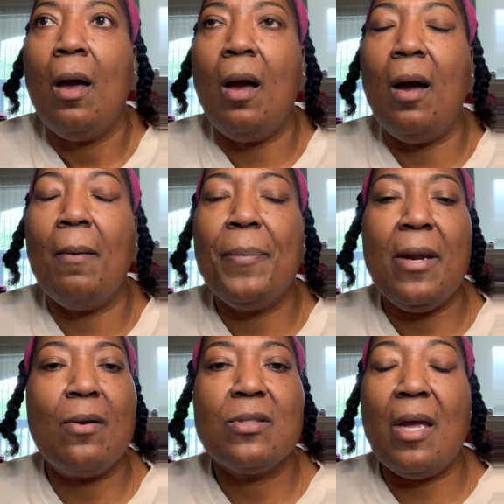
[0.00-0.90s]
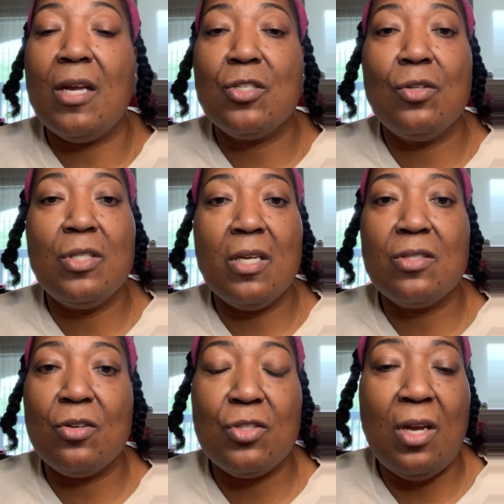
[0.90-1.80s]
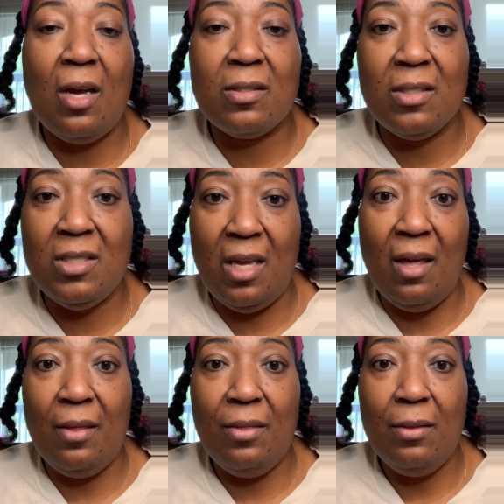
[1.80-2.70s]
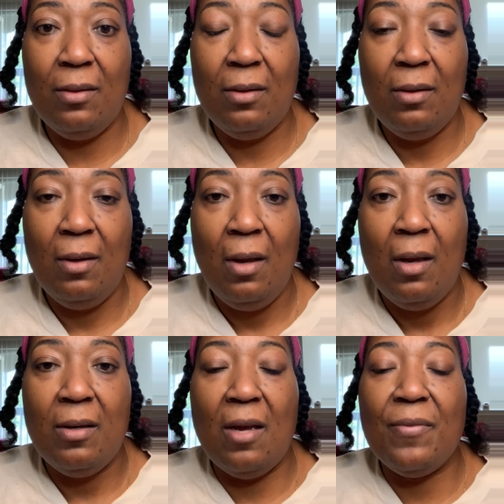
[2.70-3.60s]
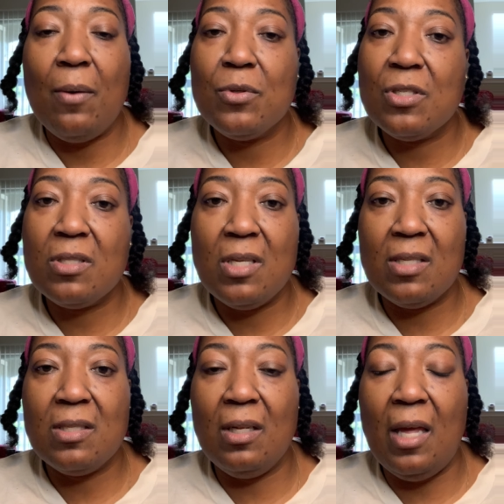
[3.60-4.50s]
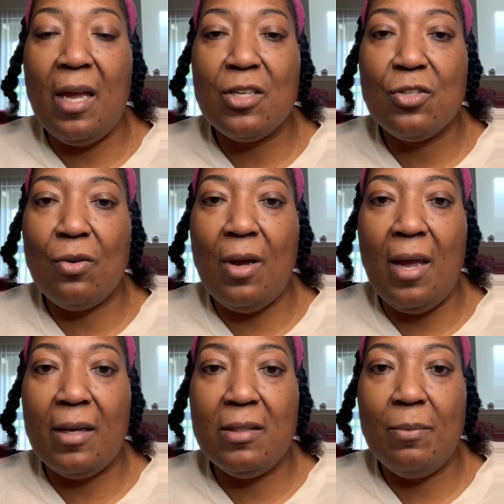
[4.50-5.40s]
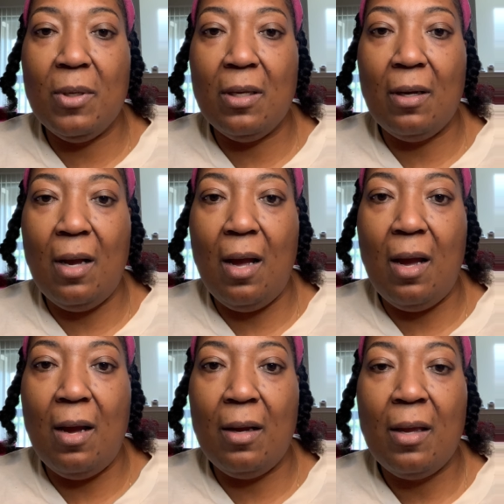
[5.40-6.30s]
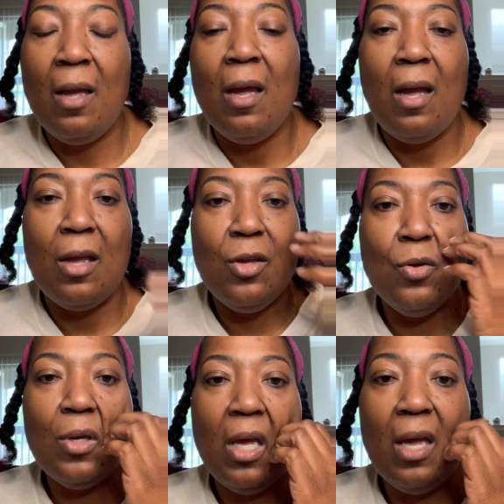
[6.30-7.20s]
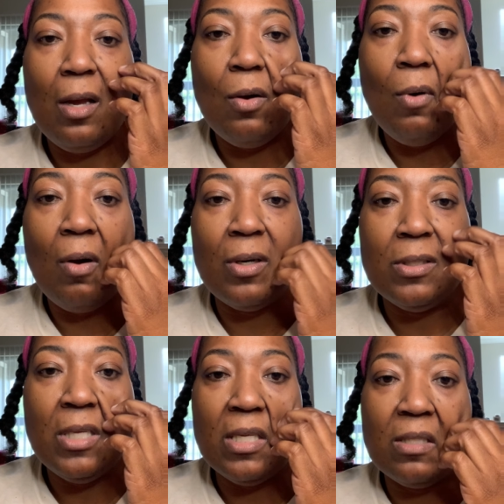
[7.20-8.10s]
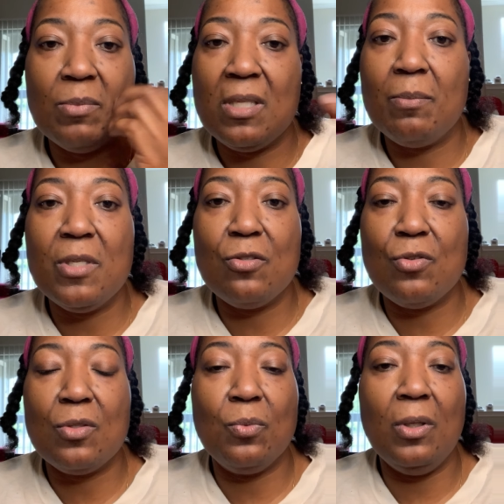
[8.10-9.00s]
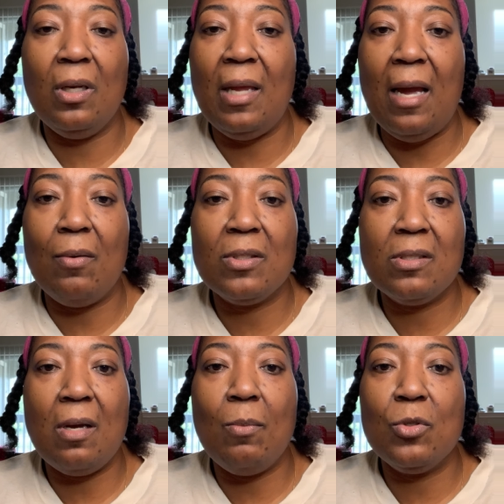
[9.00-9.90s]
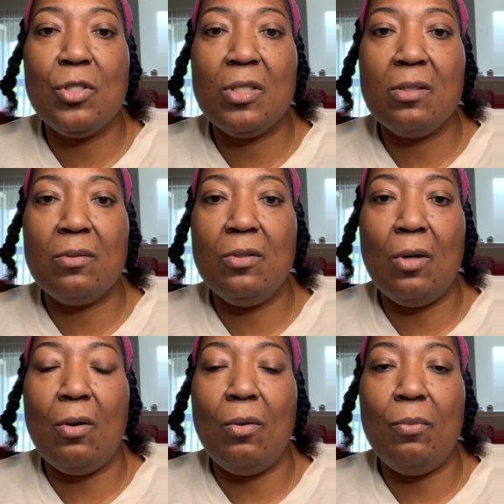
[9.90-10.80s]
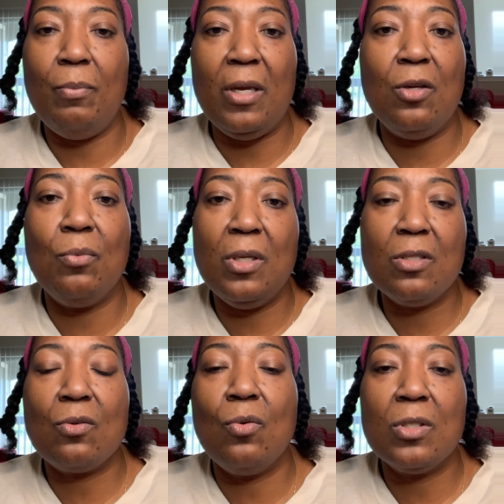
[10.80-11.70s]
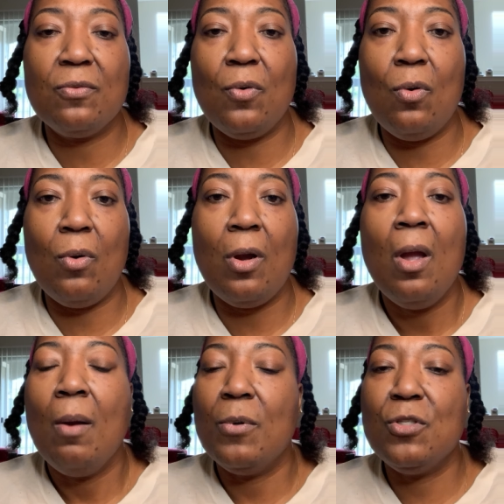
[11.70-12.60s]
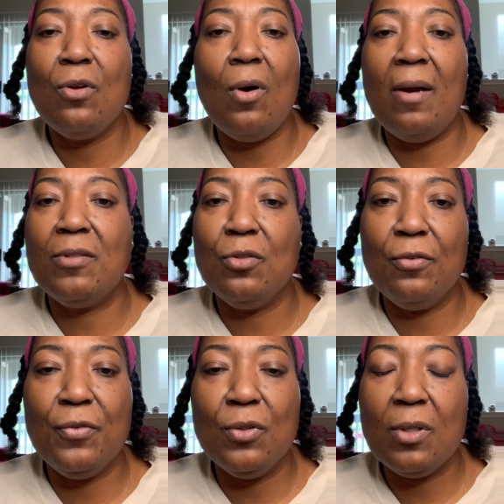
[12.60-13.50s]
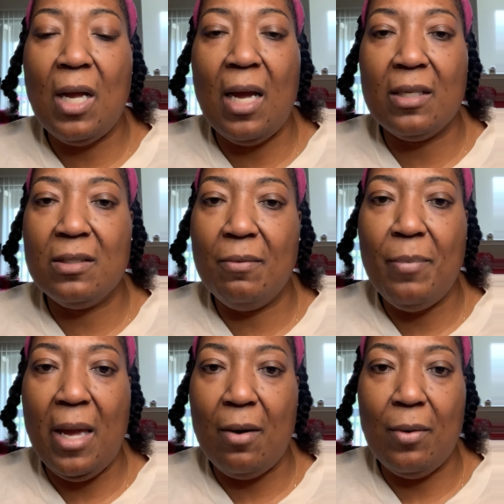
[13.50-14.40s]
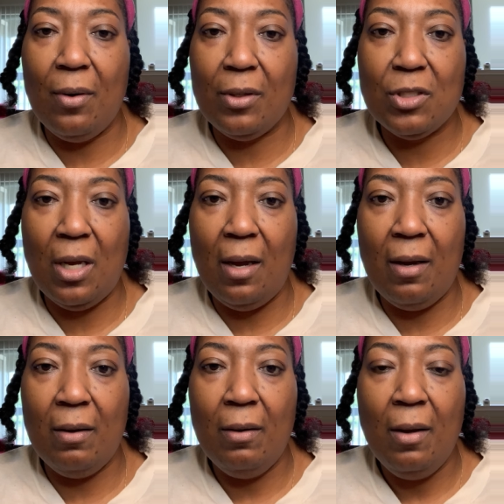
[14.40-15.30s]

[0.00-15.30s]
parents will ask you to test their child to death. Now, if they were just tested last year on an academic and a COG, you can go on and test them. Some districts will allow it. Some will just, make you read the scores forward. But you don't have to do a full cognitive battery on a child